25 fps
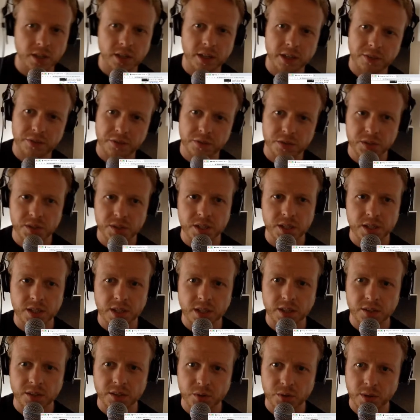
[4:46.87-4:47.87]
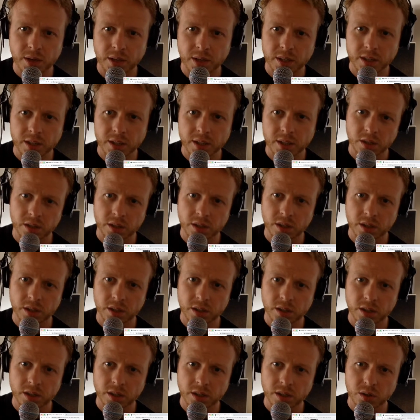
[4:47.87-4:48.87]
if you see that a track is on
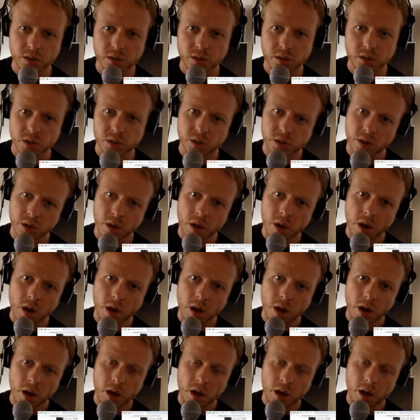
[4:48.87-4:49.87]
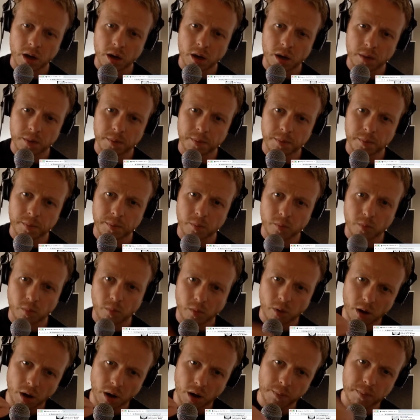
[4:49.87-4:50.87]
Discogs
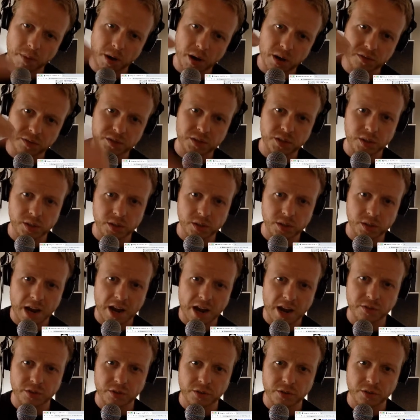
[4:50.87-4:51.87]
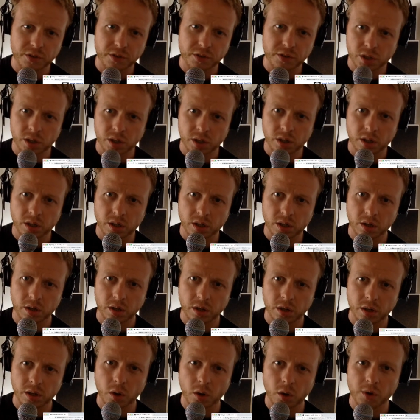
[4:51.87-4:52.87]
above the average
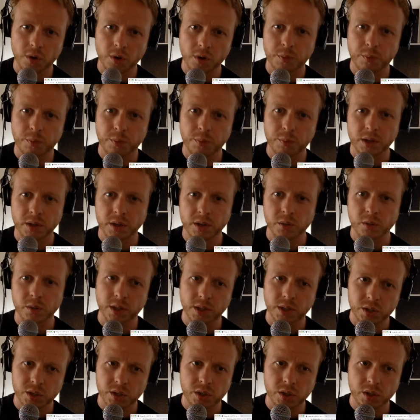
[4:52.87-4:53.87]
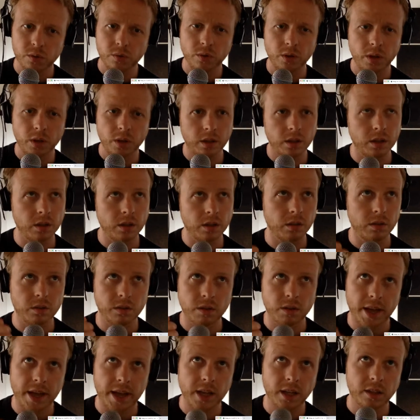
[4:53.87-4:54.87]
order price when it's new, like
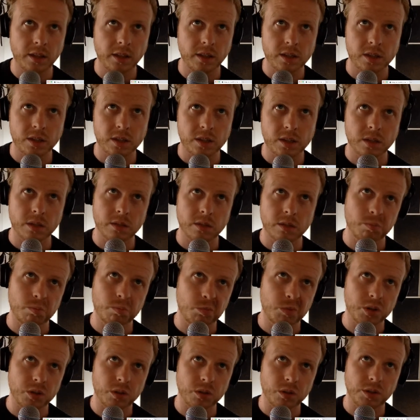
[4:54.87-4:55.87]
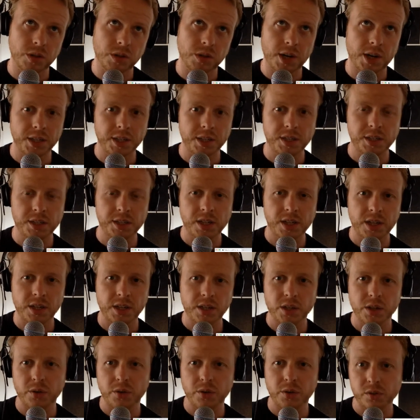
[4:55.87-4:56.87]
8 to 9, 10
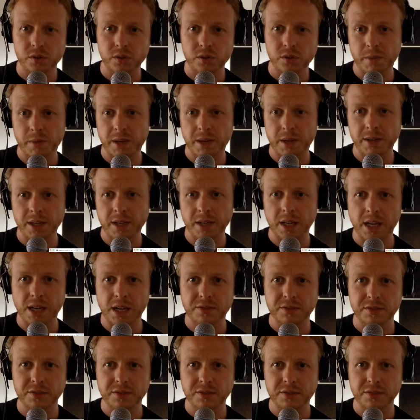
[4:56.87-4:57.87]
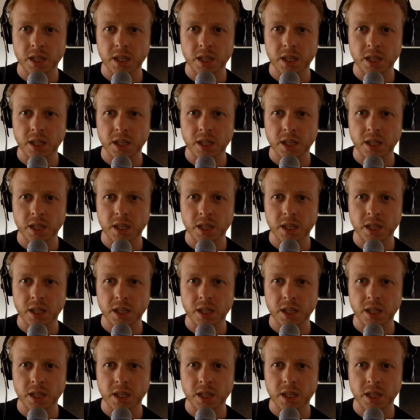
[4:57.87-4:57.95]
euros, maybe 11,